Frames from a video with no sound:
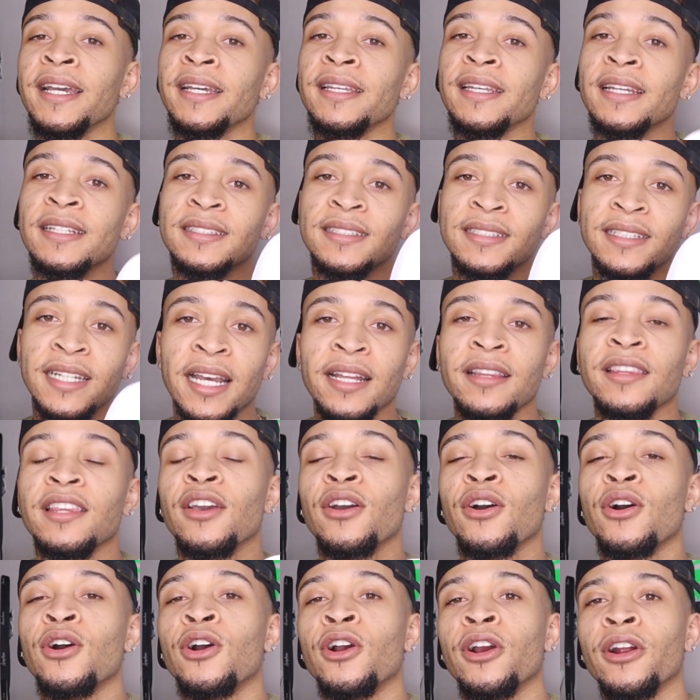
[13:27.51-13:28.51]
It's not
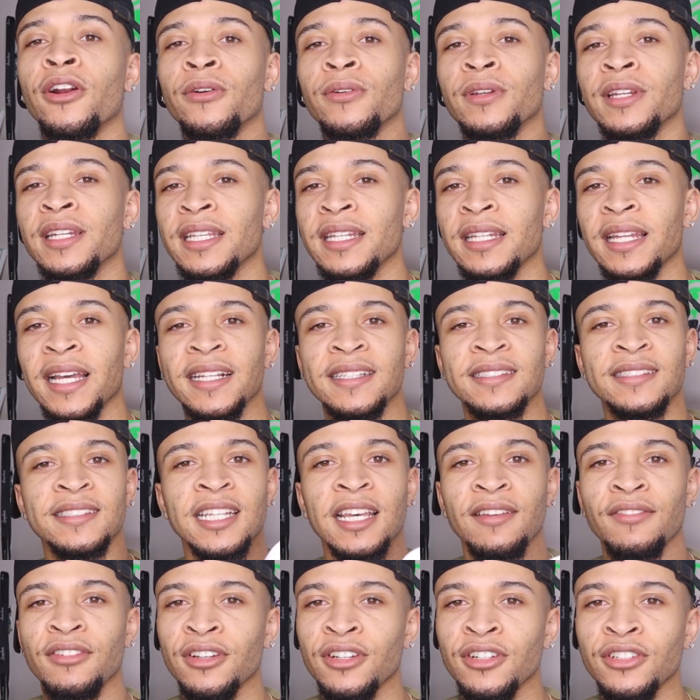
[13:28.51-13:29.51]
that hard. I only need like
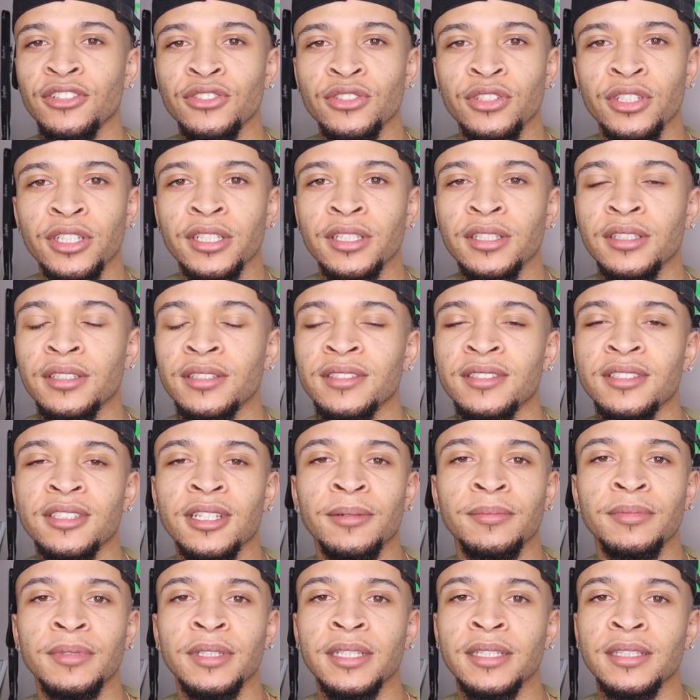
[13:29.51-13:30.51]
700 and
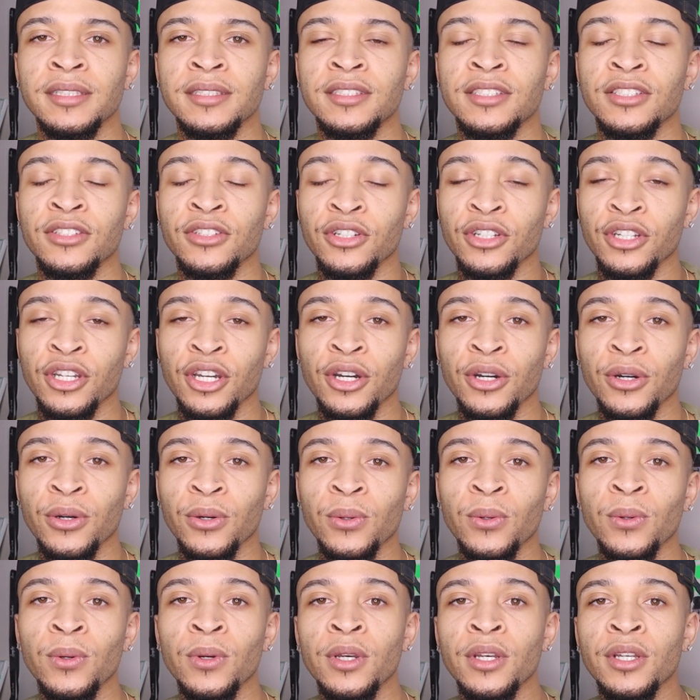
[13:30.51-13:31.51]
something to
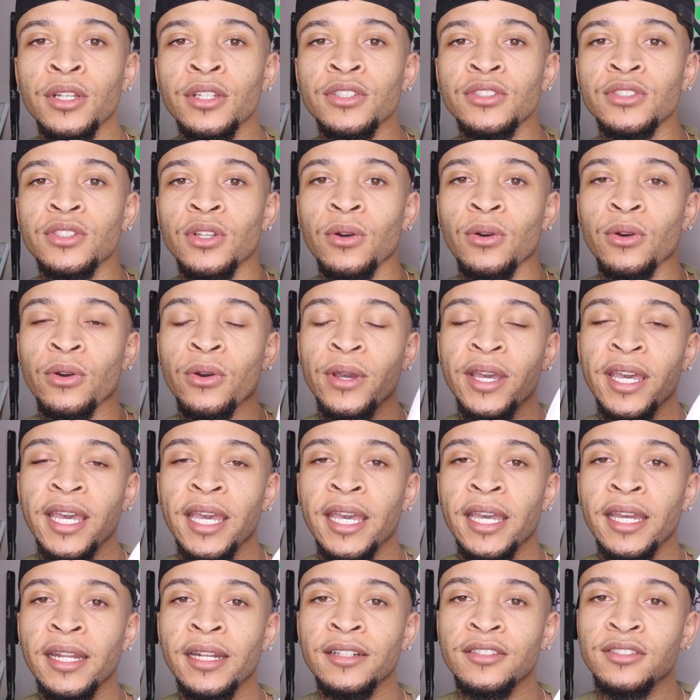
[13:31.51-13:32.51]
go. So go
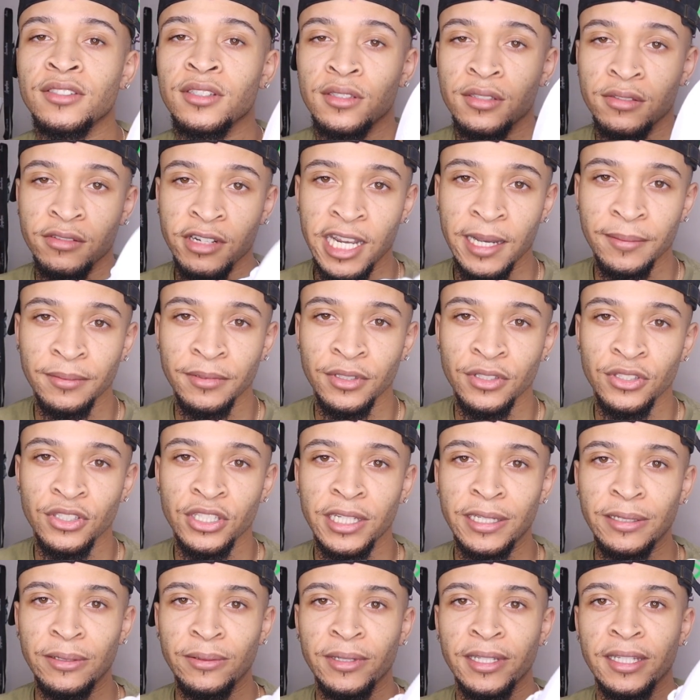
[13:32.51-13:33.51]
ahead and subscribe to the
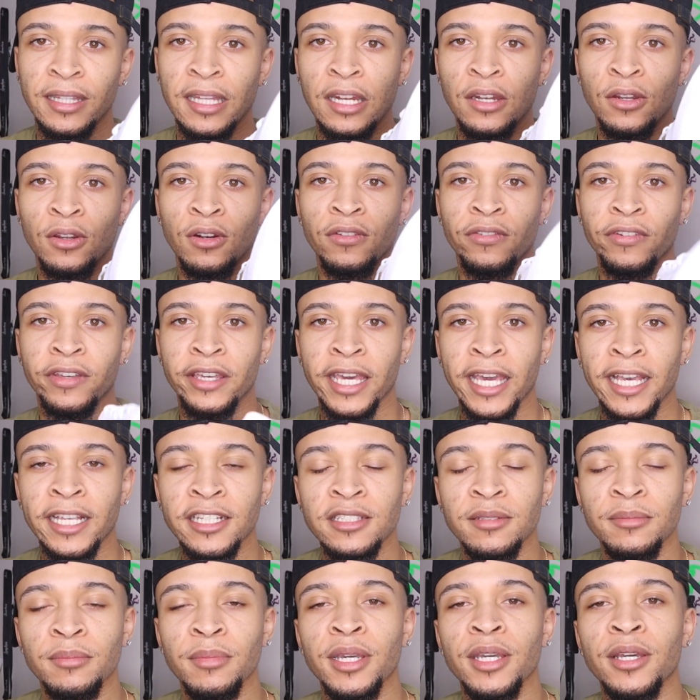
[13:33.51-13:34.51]
channel, hit that
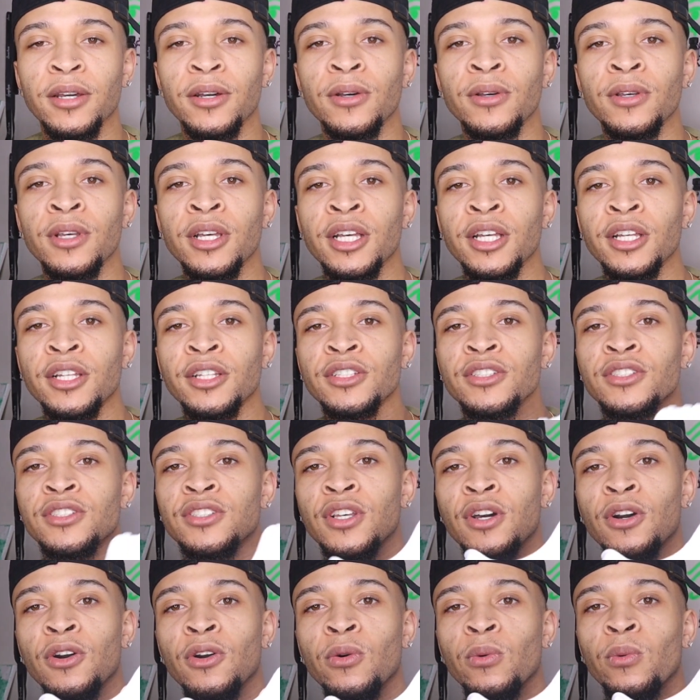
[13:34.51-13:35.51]
notification bell.
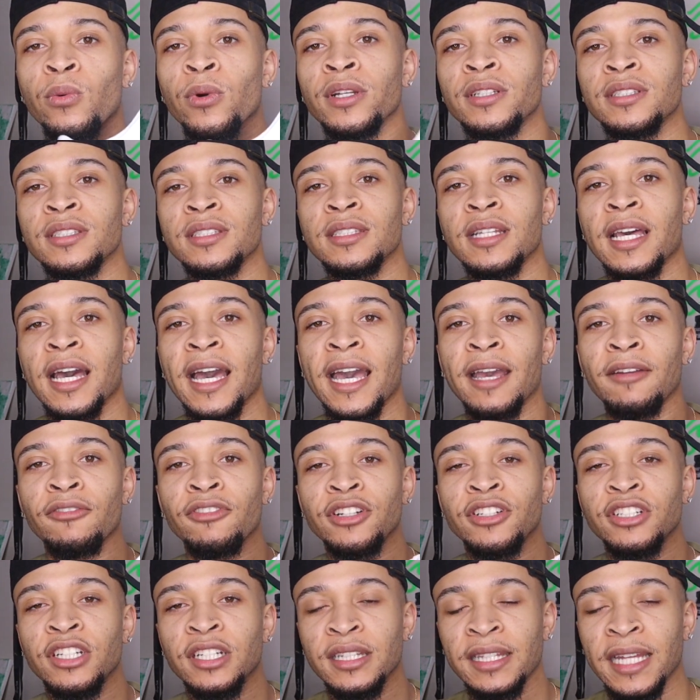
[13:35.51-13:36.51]
So once I
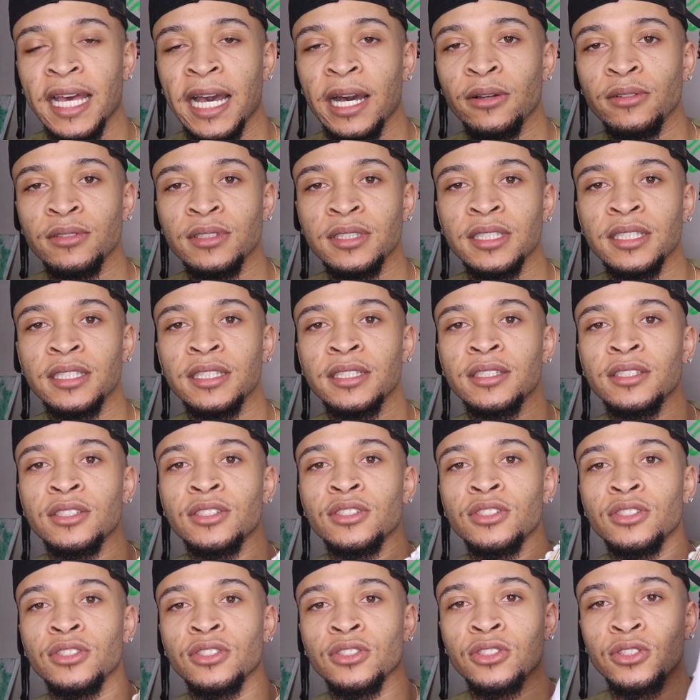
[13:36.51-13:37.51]
reach 1,000,
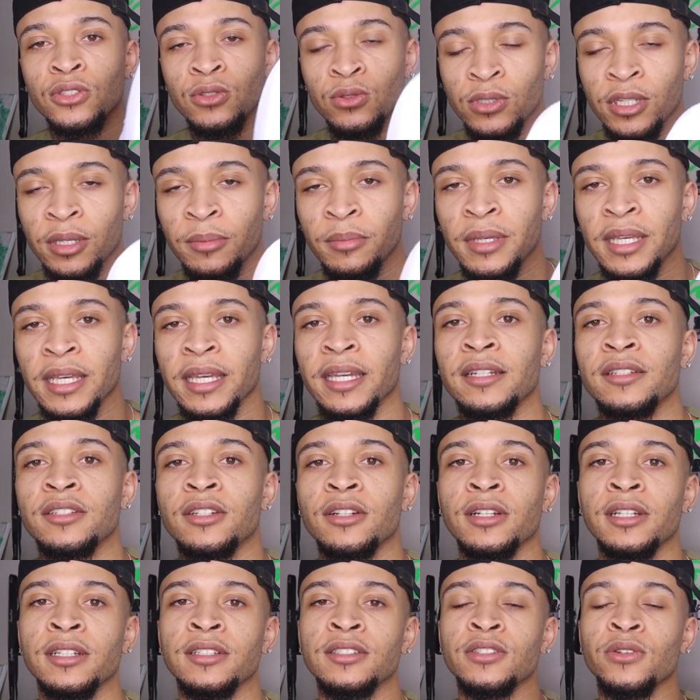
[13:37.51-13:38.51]
you can be
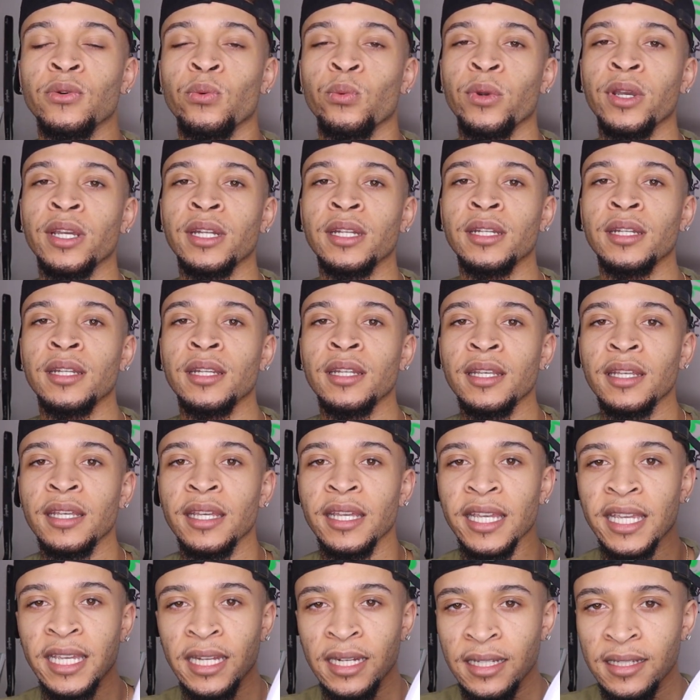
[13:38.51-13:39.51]
entered in to win
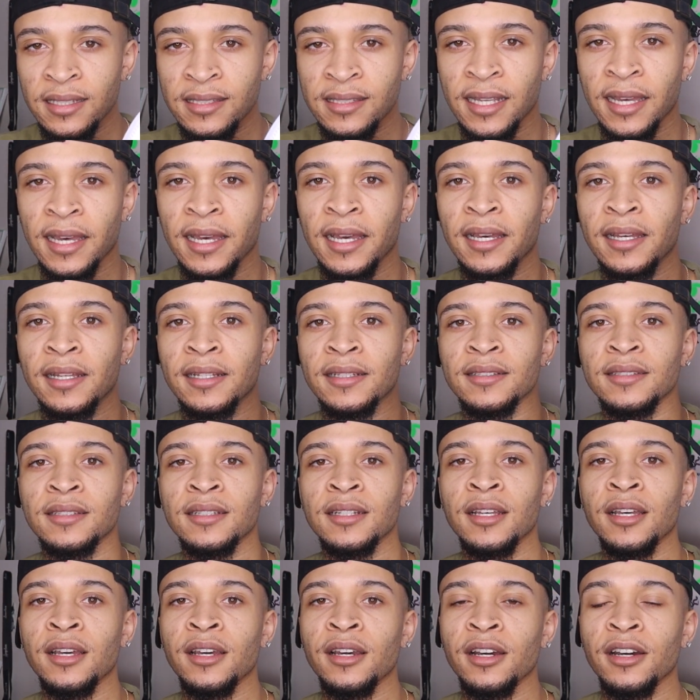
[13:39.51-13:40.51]
any size
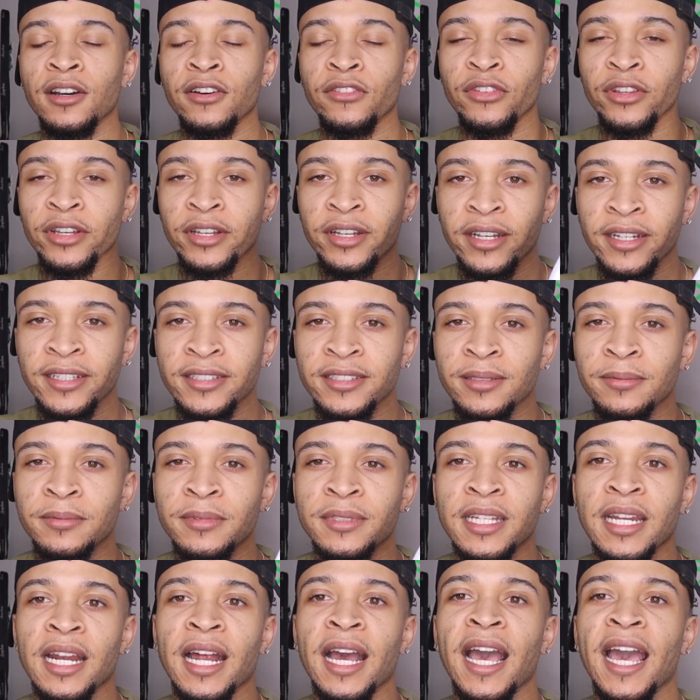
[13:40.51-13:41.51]
of the customs
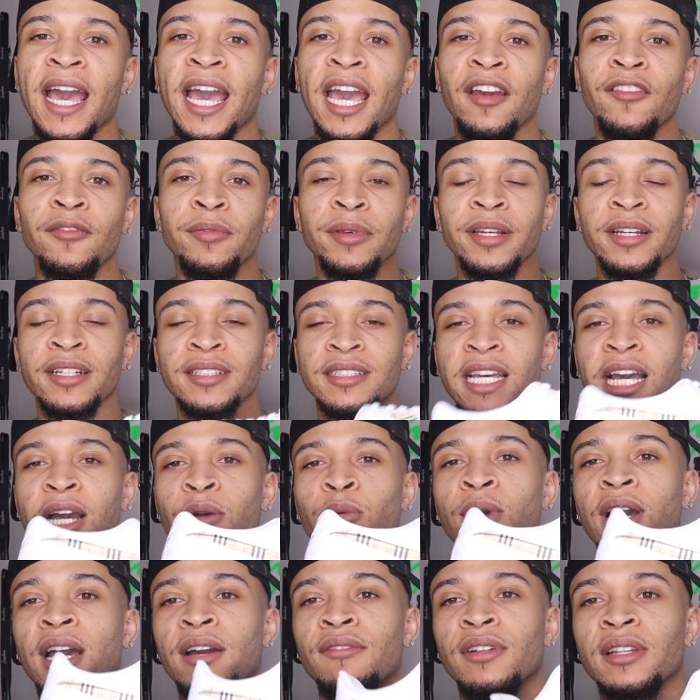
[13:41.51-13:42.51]
that I have, because I
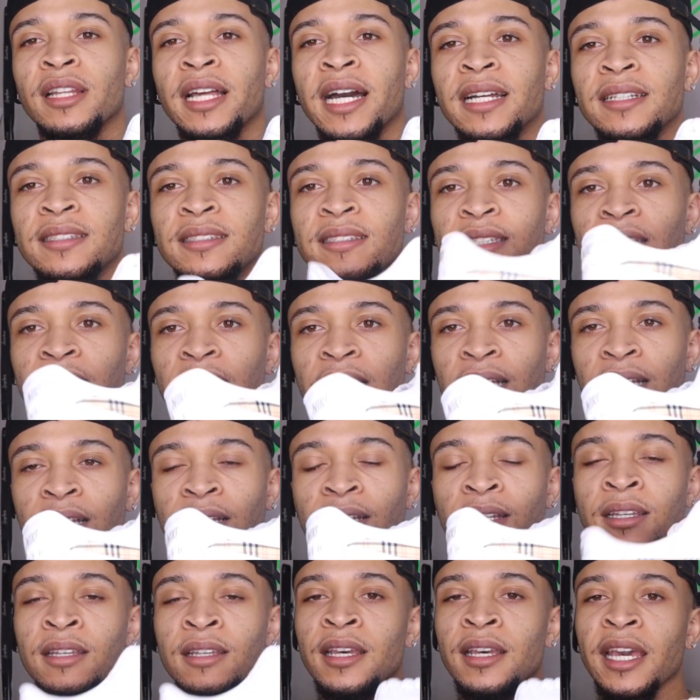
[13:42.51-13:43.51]
will have a lot sitting
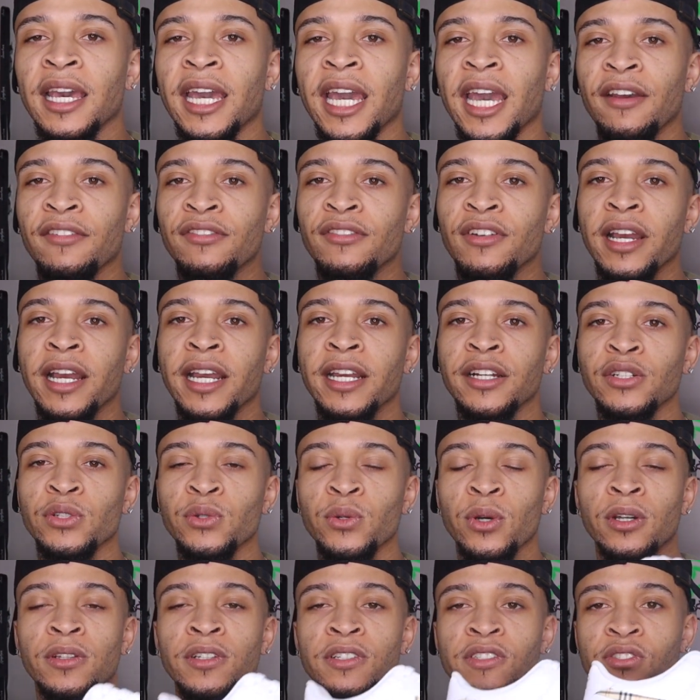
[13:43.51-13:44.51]
after I
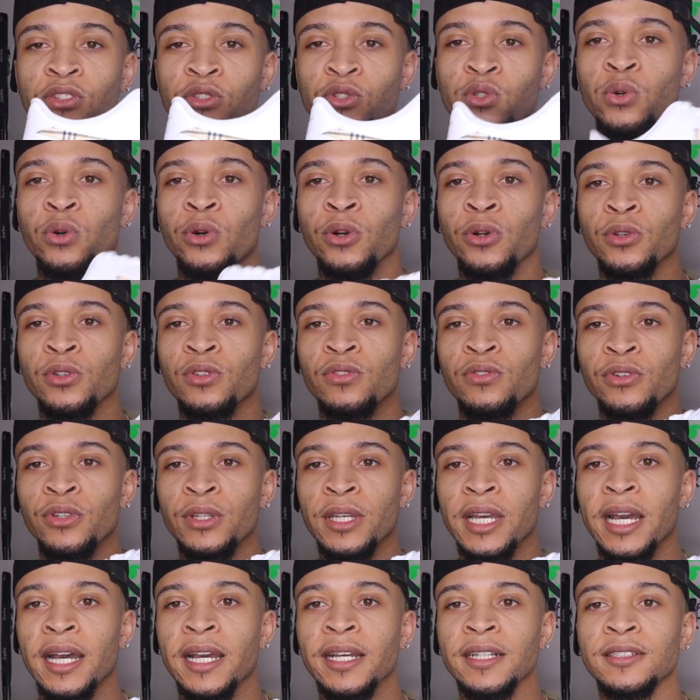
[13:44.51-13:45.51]
do all these tutorials for you
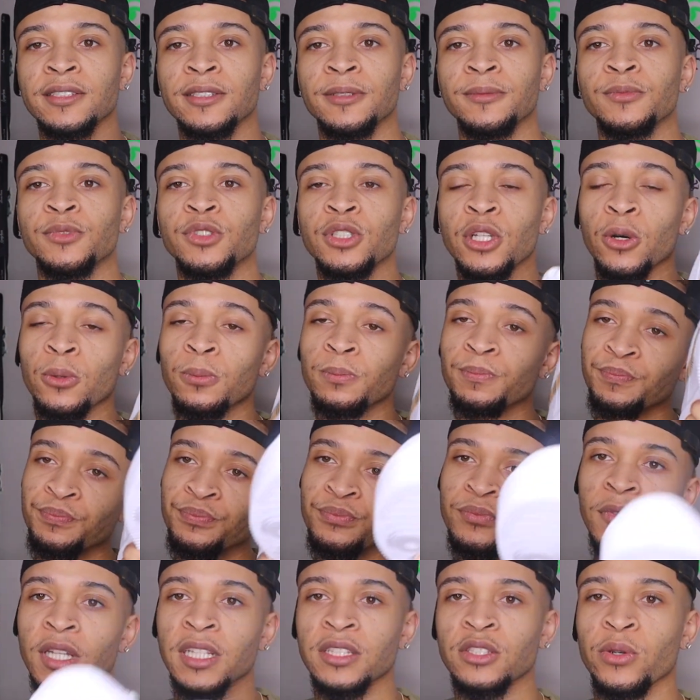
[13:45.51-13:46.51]
guys. So
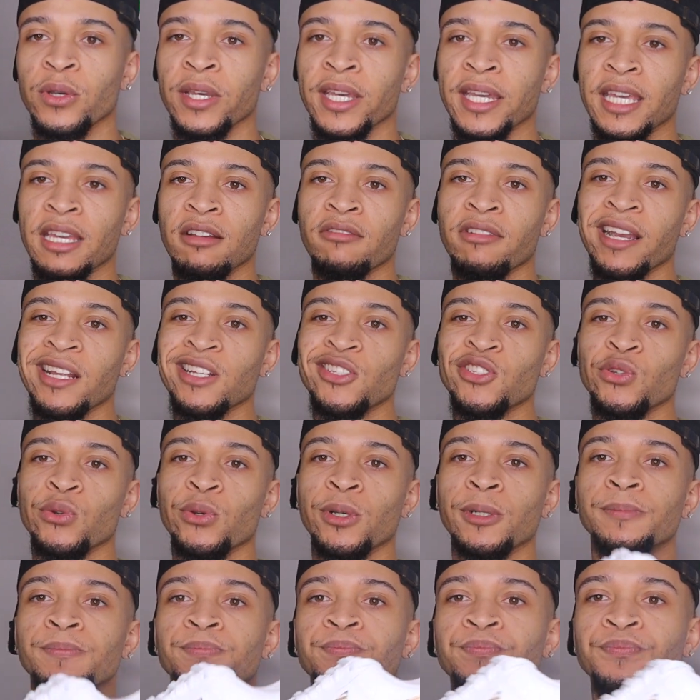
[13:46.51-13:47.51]
let's go ahead and get right to it.